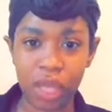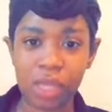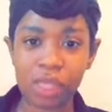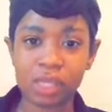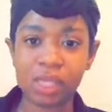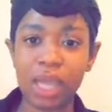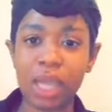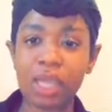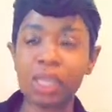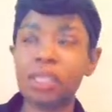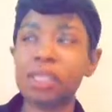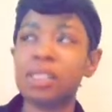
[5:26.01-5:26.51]

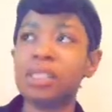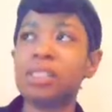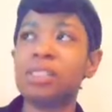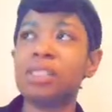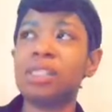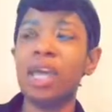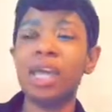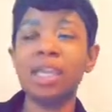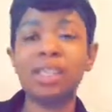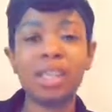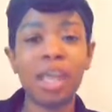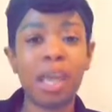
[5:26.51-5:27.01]
Take
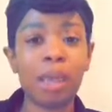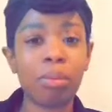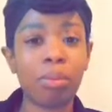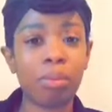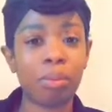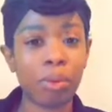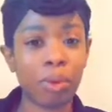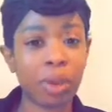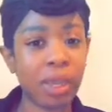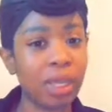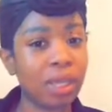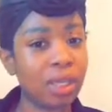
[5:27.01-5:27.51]
that
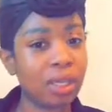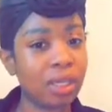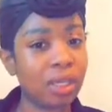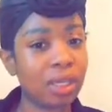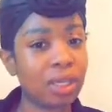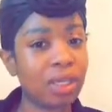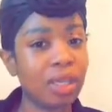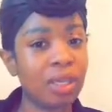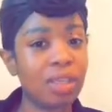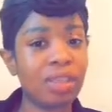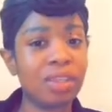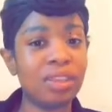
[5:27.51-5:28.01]
break
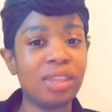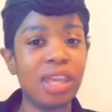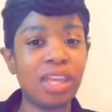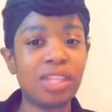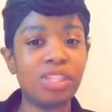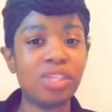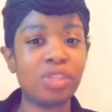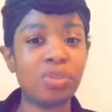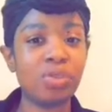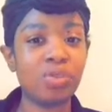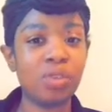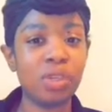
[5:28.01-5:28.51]
that
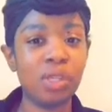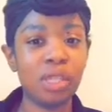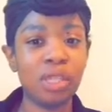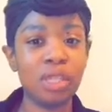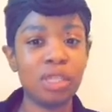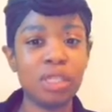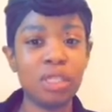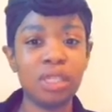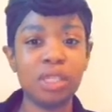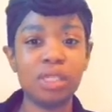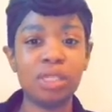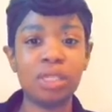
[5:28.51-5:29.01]
you
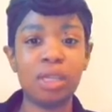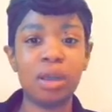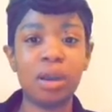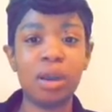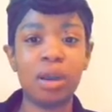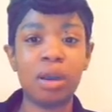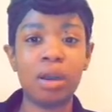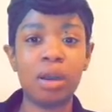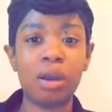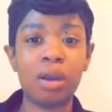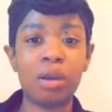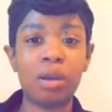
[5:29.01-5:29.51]
need
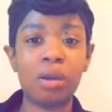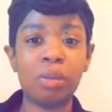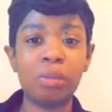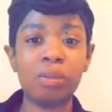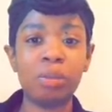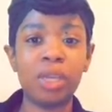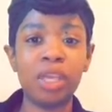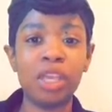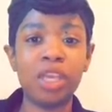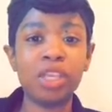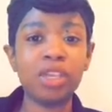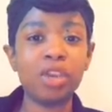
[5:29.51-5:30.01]

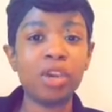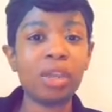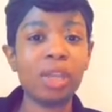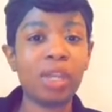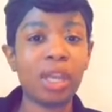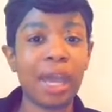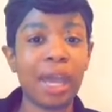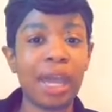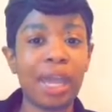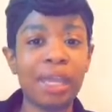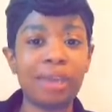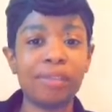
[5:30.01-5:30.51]
in your
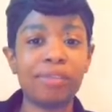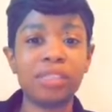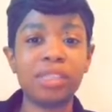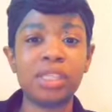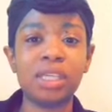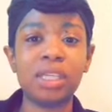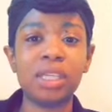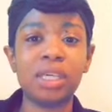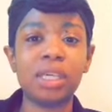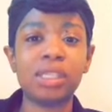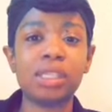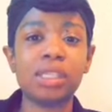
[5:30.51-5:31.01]
life to
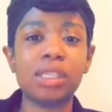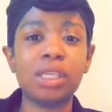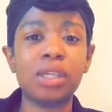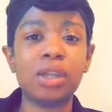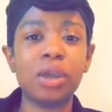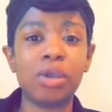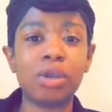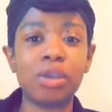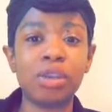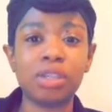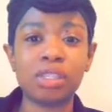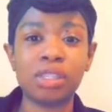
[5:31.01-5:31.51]
get to know
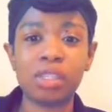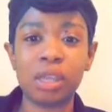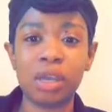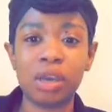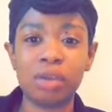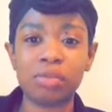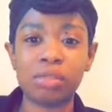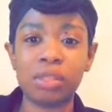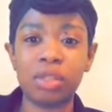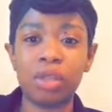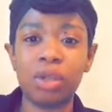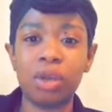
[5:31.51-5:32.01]

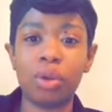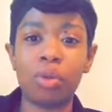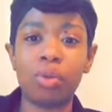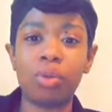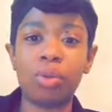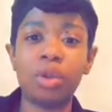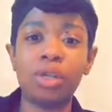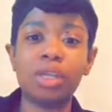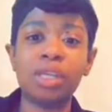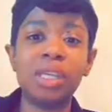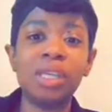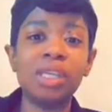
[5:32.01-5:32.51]
yourself, to
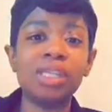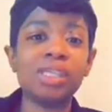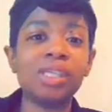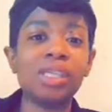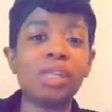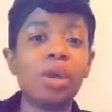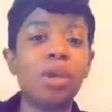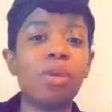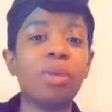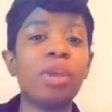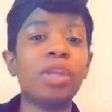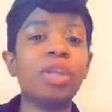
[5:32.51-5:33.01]
get to
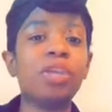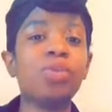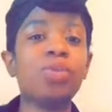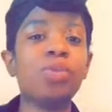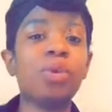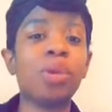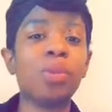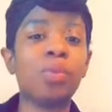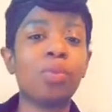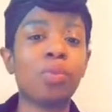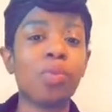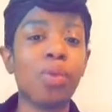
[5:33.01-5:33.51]
know where you
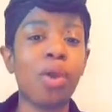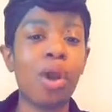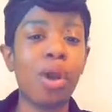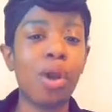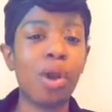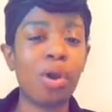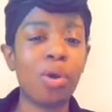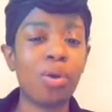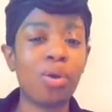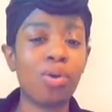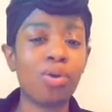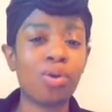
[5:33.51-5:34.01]
went
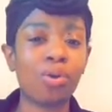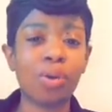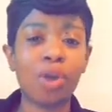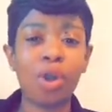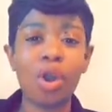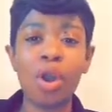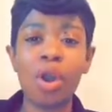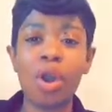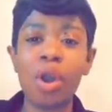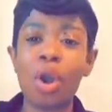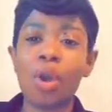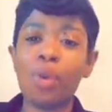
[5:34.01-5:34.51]
wrong
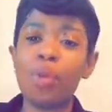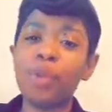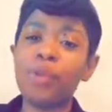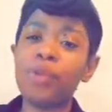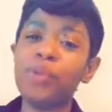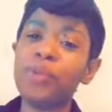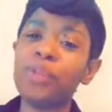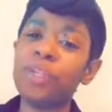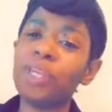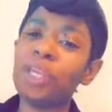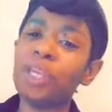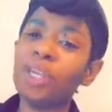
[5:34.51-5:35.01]
or where you
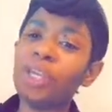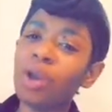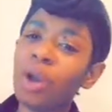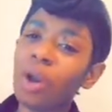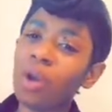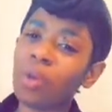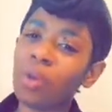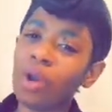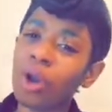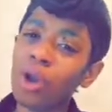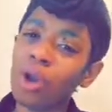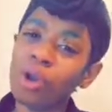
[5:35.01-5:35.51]
didn't go
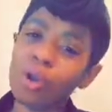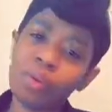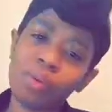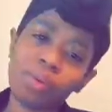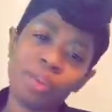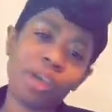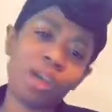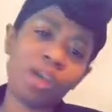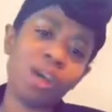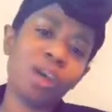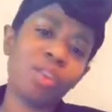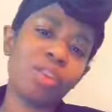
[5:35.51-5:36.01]
wrong, or where
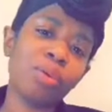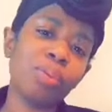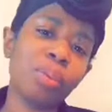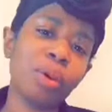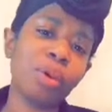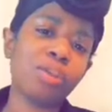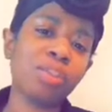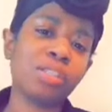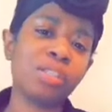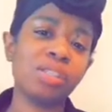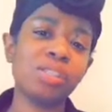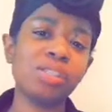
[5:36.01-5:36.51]
that other
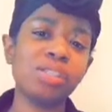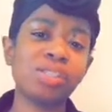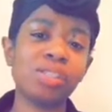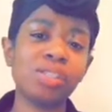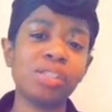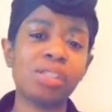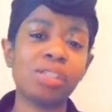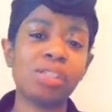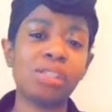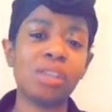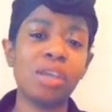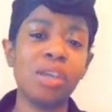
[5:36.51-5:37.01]
person
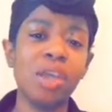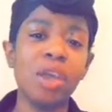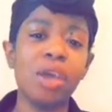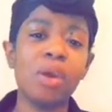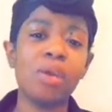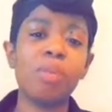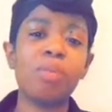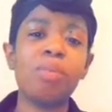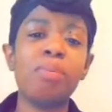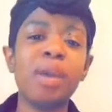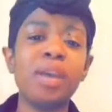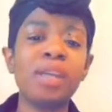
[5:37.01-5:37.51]
just
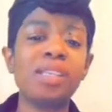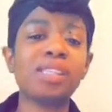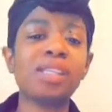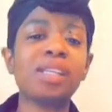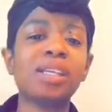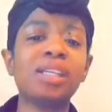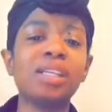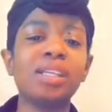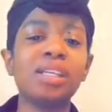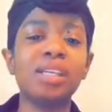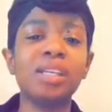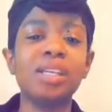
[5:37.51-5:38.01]

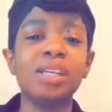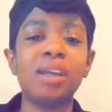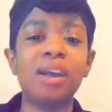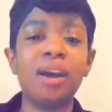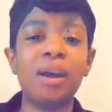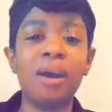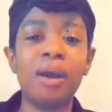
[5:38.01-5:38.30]
basically